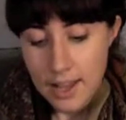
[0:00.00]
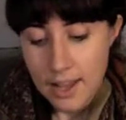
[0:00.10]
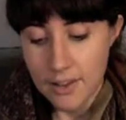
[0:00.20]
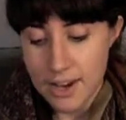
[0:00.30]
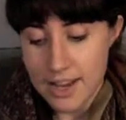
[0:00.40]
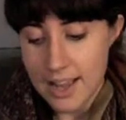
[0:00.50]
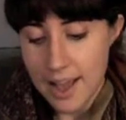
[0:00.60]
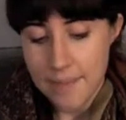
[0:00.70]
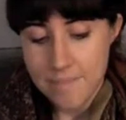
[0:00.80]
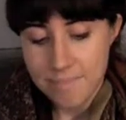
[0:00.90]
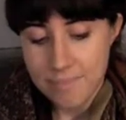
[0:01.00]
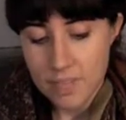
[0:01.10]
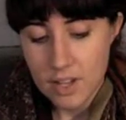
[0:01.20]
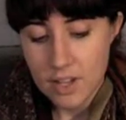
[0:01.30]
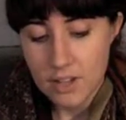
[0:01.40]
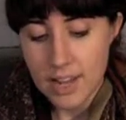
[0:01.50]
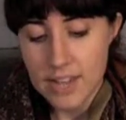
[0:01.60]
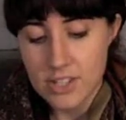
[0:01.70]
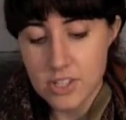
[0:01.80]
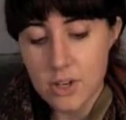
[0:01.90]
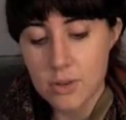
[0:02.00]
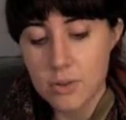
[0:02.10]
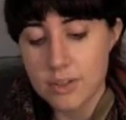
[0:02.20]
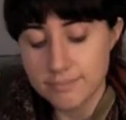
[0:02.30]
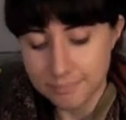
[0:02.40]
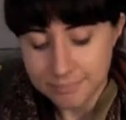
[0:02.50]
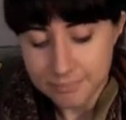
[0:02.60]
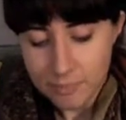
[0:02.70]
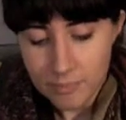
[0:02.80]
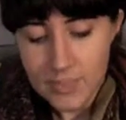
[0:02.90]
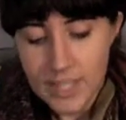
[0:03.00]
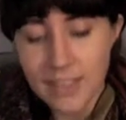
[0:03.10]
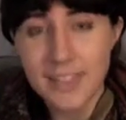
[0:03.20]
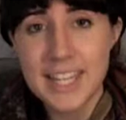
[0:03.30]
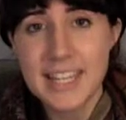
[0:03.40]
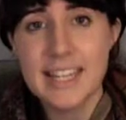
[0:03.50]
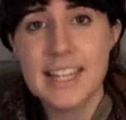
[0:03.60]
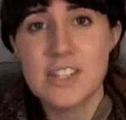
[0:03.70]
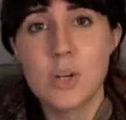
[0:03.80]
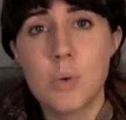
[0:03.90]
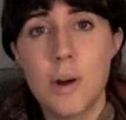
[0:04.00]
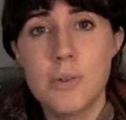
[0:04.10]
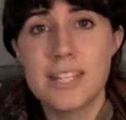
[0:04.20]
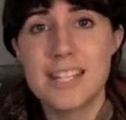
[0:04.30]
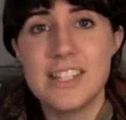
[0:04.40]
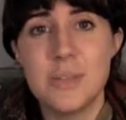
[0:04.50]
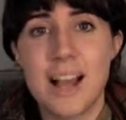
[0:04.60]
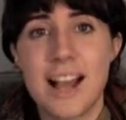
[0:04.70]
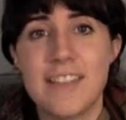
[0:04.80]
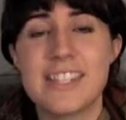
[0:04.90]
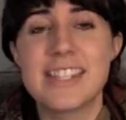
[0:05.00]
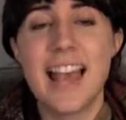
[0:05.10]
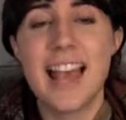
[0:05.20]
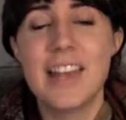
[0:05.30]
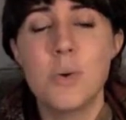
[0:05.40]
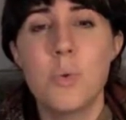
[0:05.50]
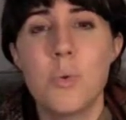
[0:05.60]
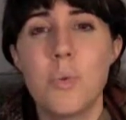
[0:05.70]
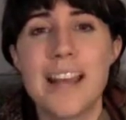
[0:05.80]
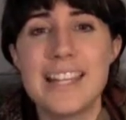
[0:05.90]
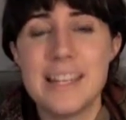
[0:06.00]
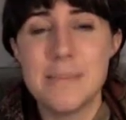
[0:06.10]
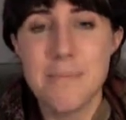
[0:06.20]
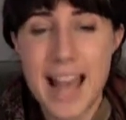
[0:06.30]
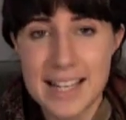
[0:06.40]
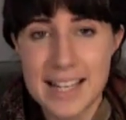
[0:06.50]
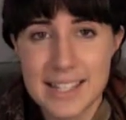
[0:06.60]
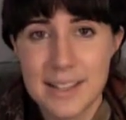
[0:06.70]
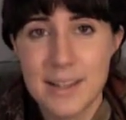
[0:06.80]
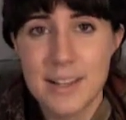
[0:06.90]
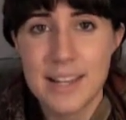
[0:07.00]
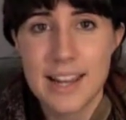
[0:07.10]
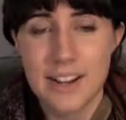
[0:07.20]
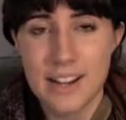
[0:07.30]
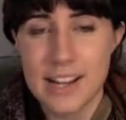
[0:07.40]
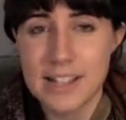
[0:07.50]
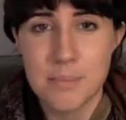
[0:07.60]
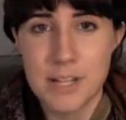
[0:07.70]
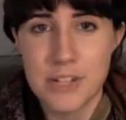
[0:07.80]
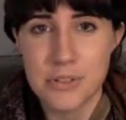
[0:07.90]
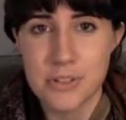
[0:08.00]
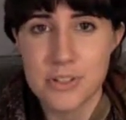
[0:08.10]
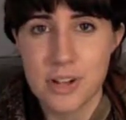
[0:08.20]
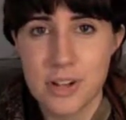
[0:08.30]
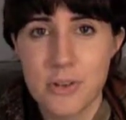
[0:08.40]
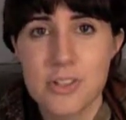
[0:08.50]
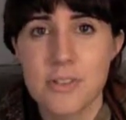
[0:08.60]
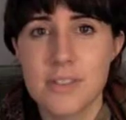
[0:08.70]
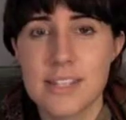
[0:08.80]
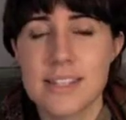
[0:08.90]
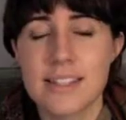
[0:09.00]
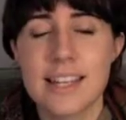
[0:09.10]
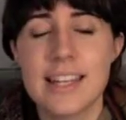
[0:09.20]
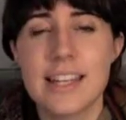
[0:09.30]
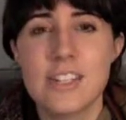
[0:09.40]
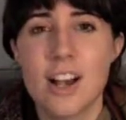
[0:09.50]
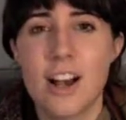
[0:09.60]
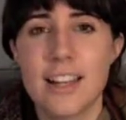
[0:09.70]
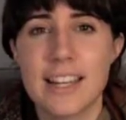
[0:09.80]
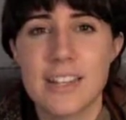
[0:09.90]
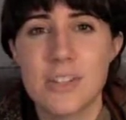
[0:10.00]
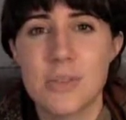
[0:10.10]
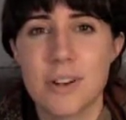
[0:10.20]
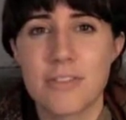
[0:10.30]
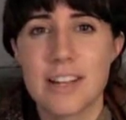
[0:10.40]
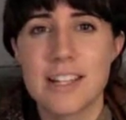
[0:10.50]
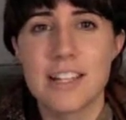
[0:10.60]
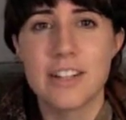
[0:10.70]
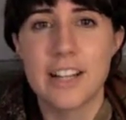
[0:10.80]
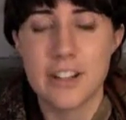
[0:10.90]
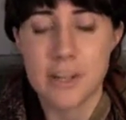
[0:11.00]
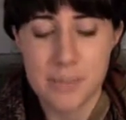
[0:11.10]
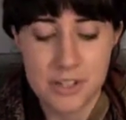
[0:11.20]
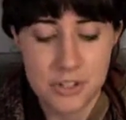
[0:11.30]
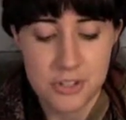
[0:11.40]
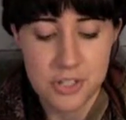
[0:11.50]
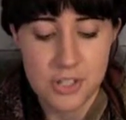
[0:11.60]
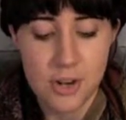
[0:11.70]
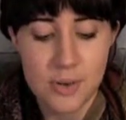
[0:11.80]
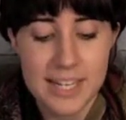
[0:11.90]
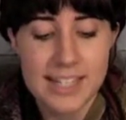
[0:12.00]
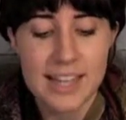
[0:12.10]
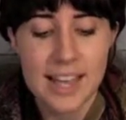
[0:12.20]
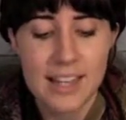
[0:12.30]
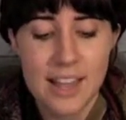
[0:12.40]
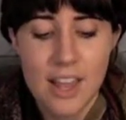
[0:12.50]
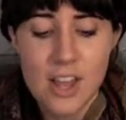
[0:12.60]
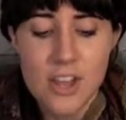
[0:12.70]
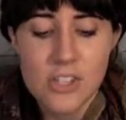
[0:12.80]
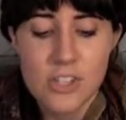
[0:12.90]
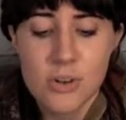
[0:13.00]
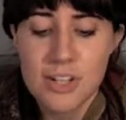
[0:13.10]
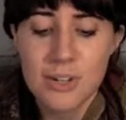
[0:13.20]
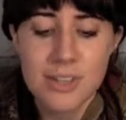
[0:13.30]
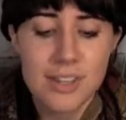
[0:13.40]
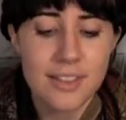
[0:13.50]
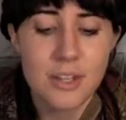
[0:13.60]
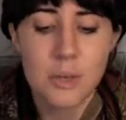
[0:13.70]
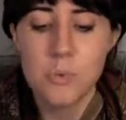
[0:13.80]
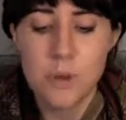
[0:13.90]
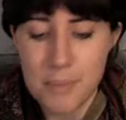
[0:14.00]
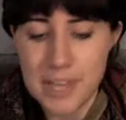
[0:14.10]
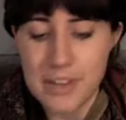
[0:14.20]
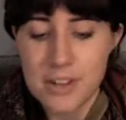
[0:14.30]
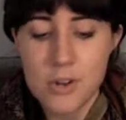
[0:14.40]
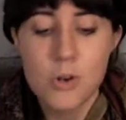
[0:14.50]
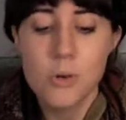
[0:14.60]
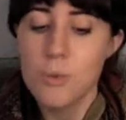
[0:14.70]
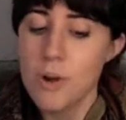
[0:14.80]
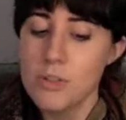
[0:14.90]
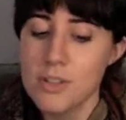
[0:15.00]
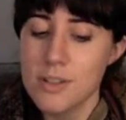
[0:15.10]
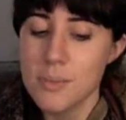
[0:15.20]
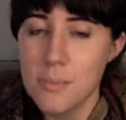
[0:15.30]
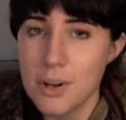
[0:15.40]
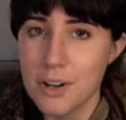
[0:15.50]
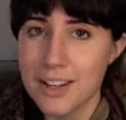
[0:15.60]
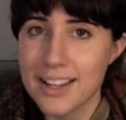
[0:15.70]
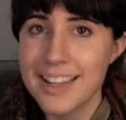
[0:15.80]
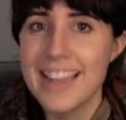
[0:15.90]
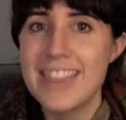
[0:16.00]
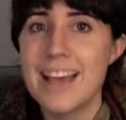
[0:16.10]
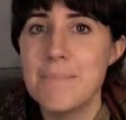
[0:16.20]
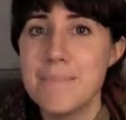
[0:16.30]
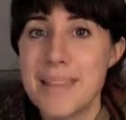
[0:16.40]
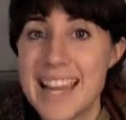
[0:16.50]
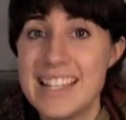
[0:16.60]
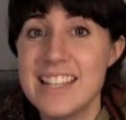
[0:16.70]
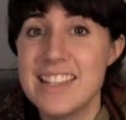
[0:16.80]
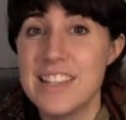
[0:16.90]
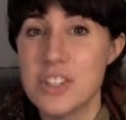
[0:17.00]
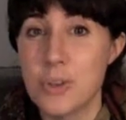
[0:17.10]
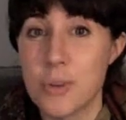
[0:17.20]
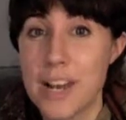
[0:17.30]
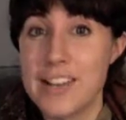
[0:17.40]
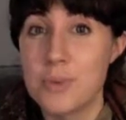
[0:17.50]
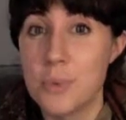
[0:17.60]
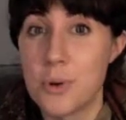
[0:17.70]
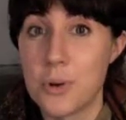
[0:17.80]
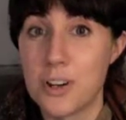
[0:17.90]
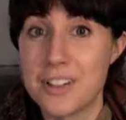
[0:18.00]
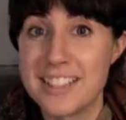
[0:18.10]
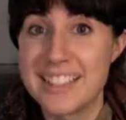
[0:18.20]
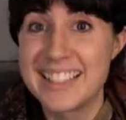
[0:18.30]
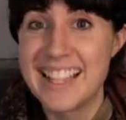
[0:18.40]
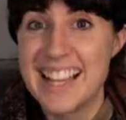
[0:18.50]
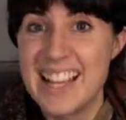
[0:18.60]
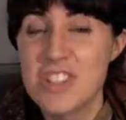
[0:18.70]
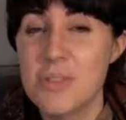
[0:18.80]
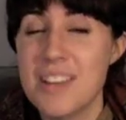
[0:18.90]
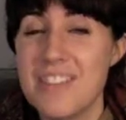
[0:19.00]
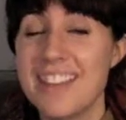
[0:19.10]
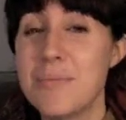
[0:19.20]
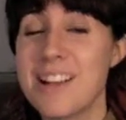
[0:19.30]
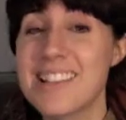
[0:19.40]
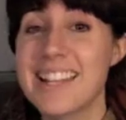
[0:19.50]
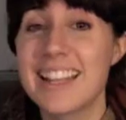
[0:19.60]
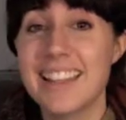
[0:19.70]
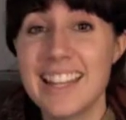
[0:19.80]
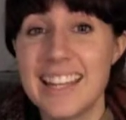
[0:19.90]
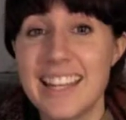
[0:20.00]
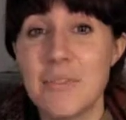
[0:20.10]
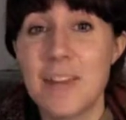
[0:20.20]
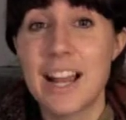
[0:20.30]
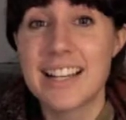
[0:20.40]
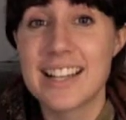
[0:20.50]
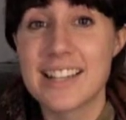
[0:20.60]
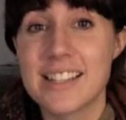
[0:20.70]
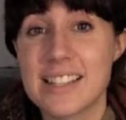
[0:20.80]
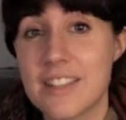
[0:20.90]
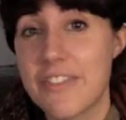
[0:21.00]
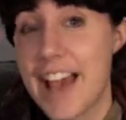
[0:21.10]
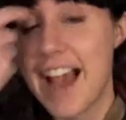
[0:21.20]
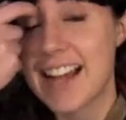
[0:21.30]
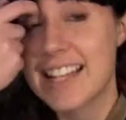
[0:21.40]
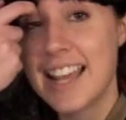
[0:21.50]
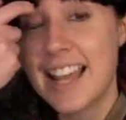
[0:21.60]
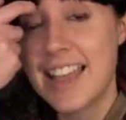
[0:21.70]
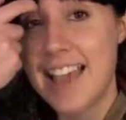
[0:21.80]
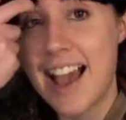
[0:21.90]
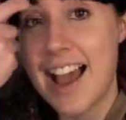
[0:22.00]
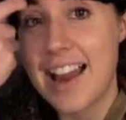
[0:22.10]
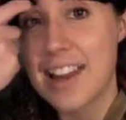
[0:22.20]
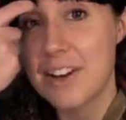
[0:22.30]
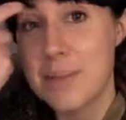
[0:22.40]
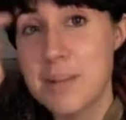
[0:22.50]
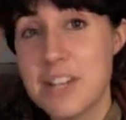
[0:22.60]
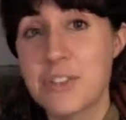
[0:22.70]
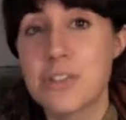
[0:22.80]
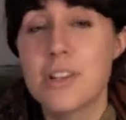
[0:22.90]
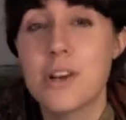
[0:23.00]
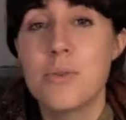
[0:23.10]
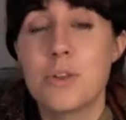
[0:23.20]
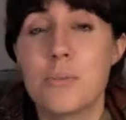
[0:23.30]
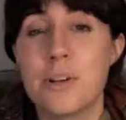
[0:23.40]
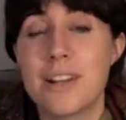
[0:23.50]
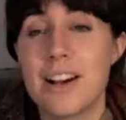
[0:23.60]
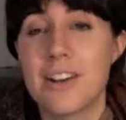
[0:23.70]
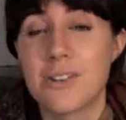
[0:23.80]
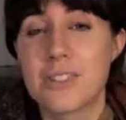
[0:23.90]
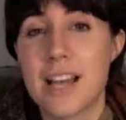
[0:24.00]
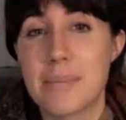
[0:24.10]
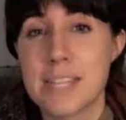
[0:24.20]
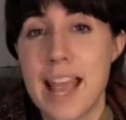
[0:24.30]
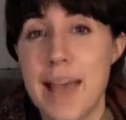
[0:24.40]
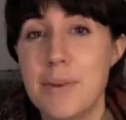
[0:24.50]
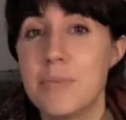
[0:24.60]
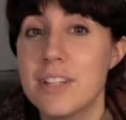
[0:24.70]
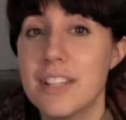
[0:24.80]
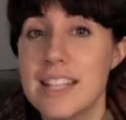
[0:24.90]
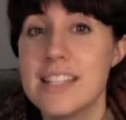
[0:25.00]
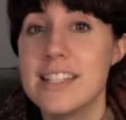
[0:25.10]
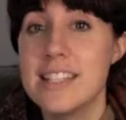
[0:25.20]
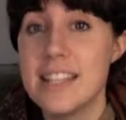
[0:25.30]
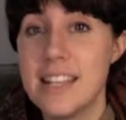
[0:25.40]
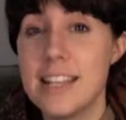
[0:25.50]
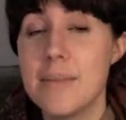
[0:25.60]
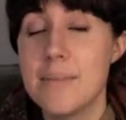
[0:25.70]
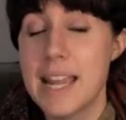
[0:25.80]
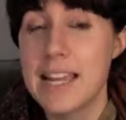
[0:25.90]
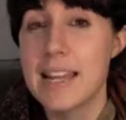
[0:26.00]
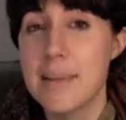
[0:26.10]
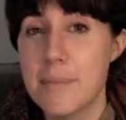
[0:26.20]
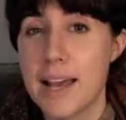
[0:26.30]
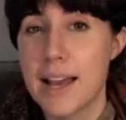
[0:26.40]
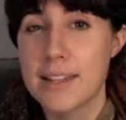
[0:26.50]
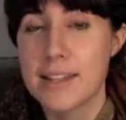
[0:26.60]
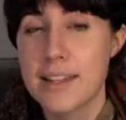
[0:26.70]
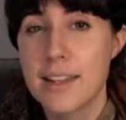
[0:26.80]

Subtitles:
All right, okay, so Lincoln is quoted to have said when he met Harriet Beecher Stowe, so this is Lincoln talking to our friend here, Harriet Beecher Stowe. He said, "So you're the little woman who wrote the book that made this great war." So even President Lincoln recognizes the fact that Harriet Beecher Stowe in her book Uncle Tom's Cabin really did make an impact.